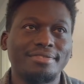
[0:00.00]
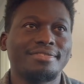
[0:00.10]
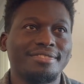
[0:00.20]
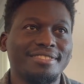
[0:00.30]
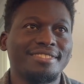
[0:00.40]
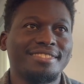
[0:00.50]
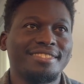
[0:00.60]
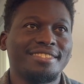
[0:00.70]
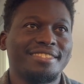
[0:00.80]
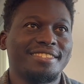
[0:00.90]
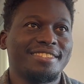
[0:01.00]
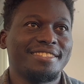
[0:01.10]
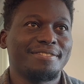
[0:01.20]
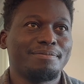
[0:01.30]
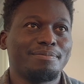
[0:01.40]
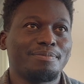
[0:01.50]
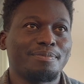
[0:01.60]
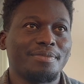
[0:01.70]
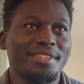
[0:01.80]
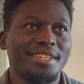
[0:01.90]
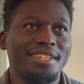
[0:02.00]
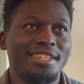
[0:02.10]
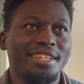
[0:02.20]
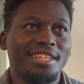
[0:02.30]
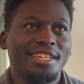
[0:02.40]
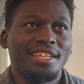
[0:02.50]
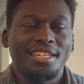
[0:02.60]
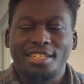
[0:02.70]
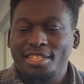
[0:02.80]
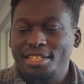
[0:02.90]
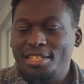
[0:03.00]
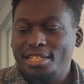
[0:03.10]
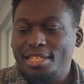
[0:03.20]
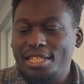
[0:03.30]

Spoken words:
So it looks like a human arm. Is it corresponding to your arm?